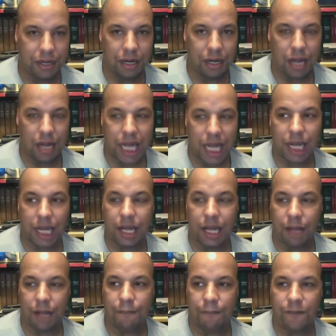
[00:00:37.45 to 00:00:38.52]
like
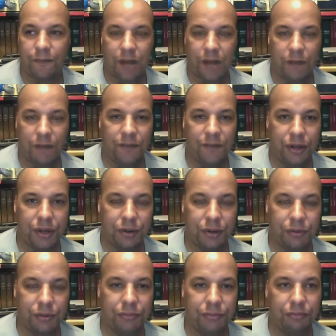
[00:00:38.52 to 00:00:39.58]

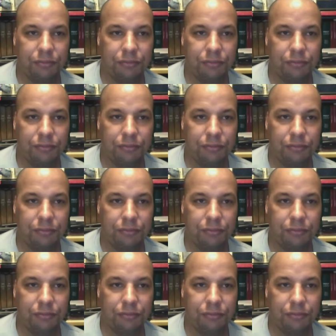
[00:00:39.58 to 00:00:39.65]
Farmville,